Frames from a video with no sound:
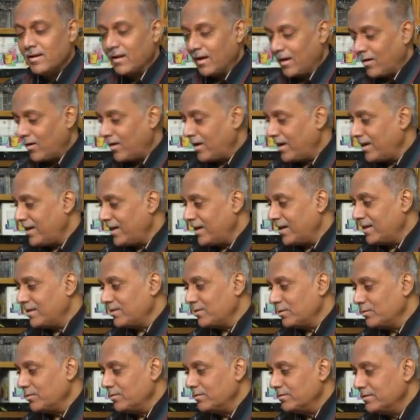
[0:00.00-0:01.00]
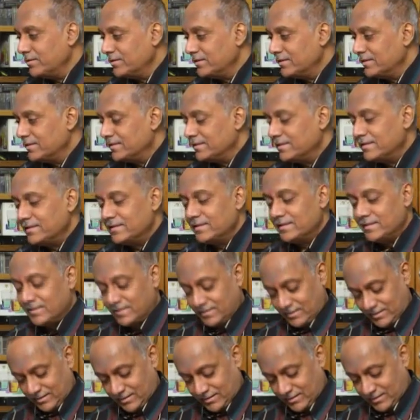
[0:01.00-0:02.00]
Now I had to
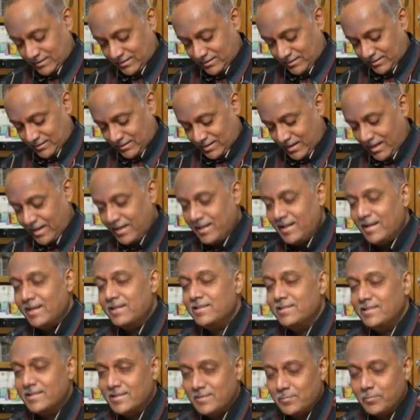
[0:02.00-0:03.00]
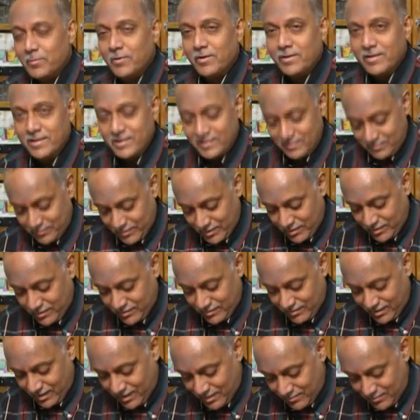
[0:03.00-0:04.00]
highlight this point
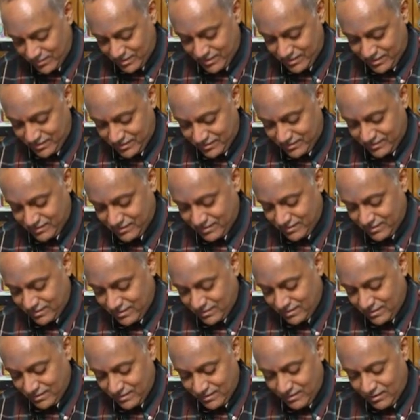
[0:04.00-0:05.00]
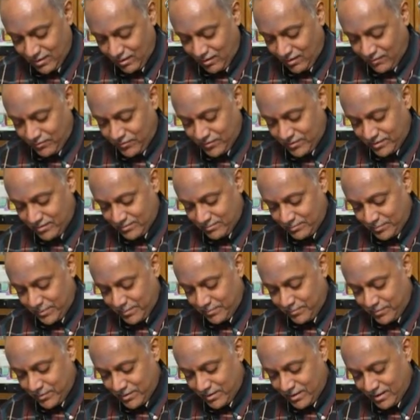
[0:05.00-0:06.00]
because Rama is, often
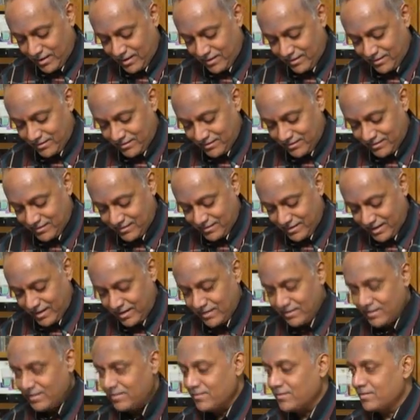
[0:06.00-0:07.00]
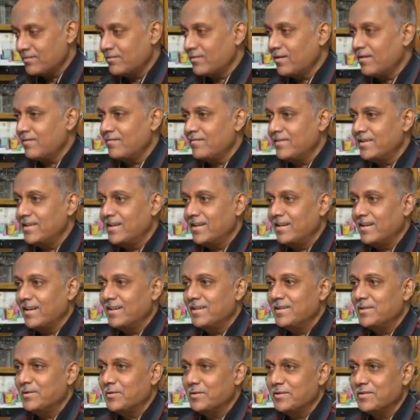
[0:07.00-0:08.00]
people are saying he was not very
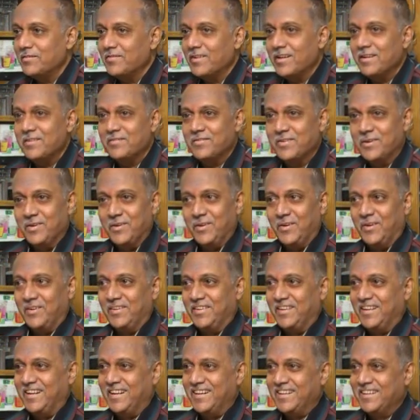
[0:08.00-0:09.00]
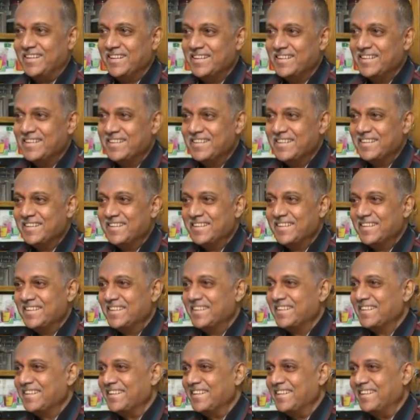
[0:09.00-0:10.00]
kind to his wife and all that.
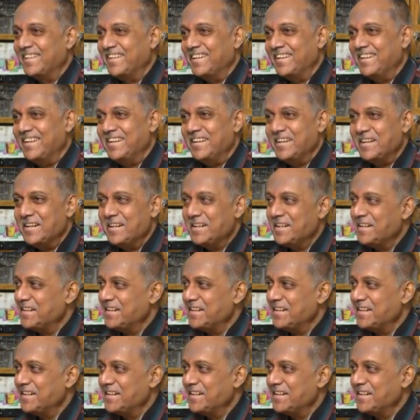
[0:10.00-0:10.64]
Right?